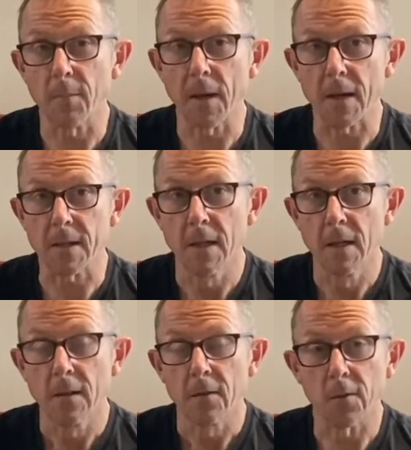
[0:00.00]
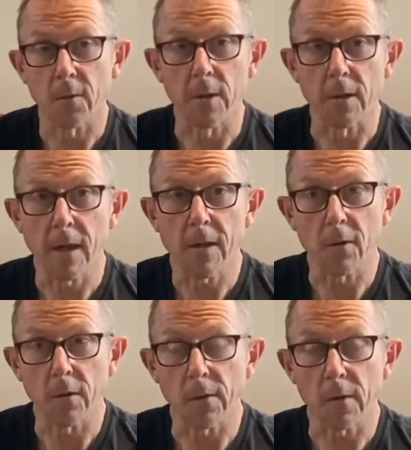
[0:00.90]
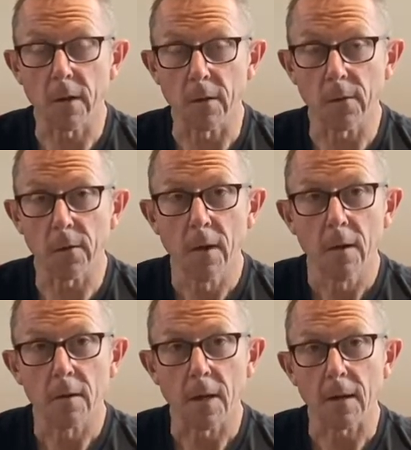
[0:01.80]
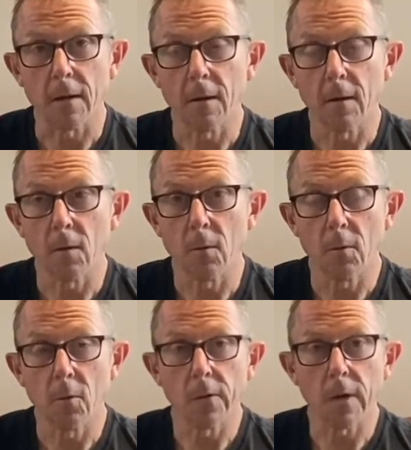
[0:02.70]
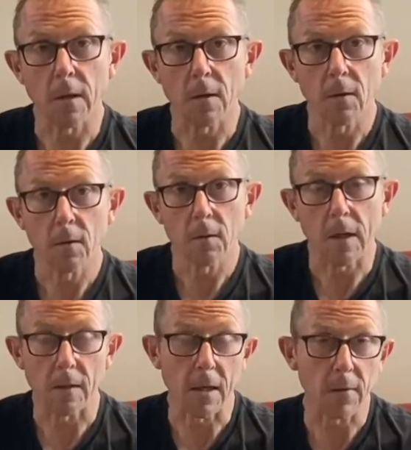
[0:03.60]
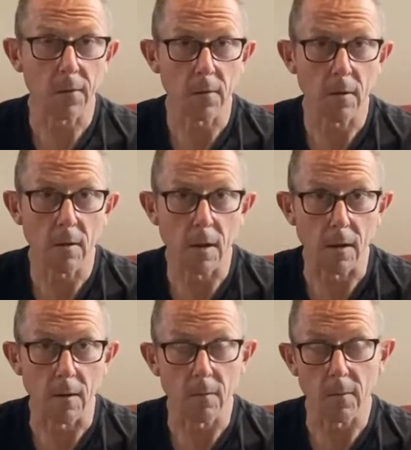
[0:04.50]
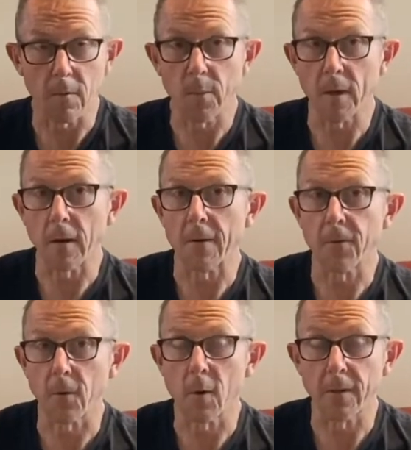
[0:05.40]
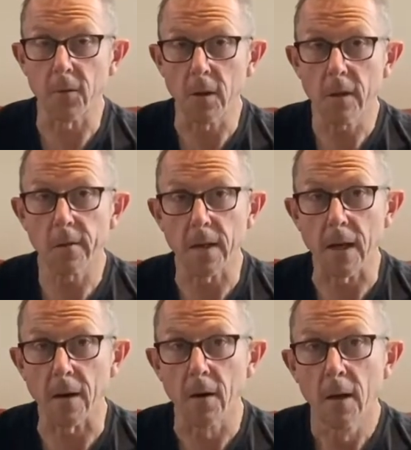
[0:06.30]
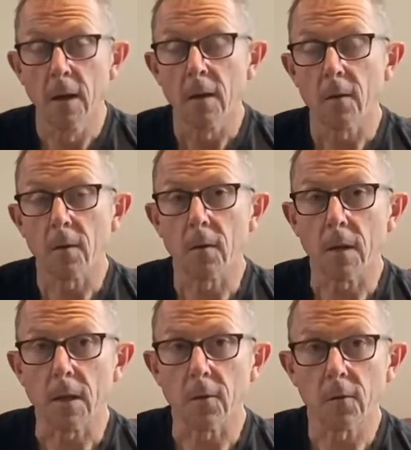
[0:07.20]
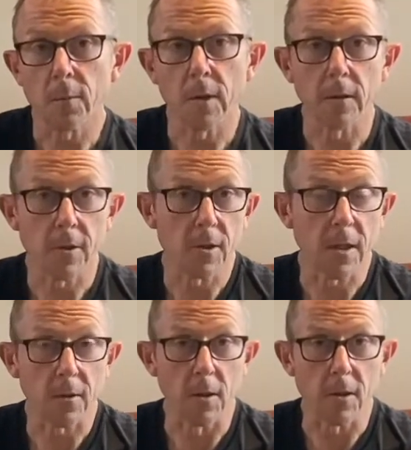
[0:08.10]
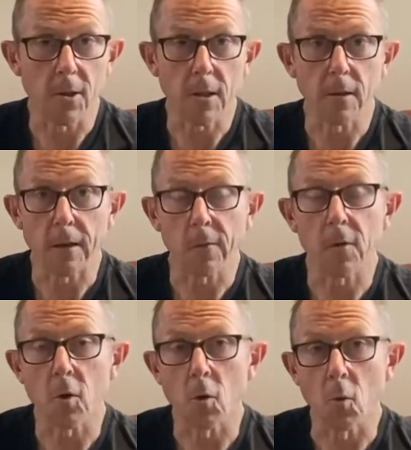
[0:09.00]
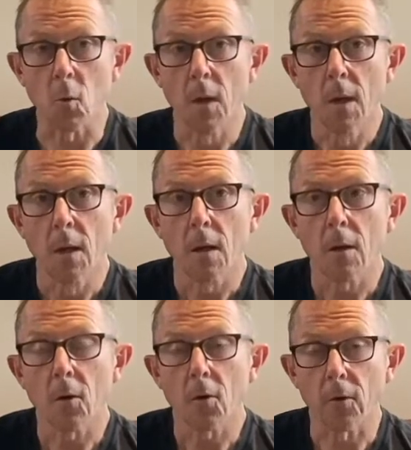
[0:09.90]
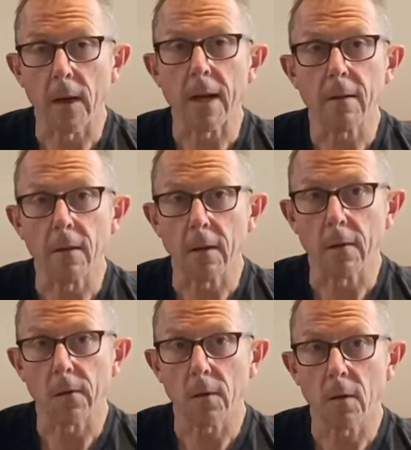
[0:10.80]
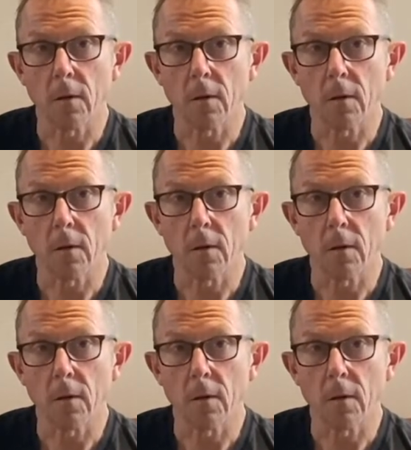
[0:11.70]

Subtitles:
about distributed ledgers is that using techniques that have been around for quite a few years now, the distributed ledger technology lets you create these